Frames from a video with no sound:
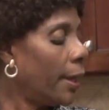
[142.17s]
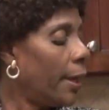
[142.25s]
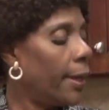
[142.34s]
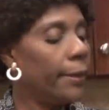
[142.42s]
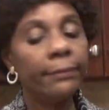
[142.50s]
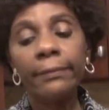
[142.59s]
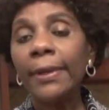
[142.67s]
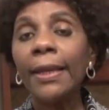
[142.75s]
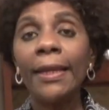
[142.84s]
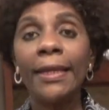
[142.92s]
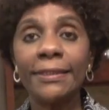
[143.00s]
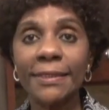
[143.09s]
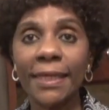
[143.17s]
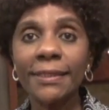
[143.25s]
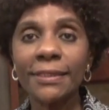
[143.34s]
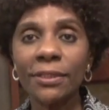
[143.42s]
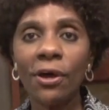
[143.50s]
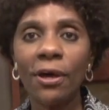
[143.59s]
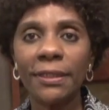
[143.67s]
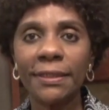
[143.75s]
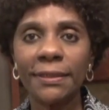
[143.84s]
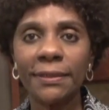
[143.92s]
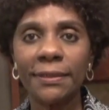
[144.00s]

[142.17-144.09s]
And let's get started.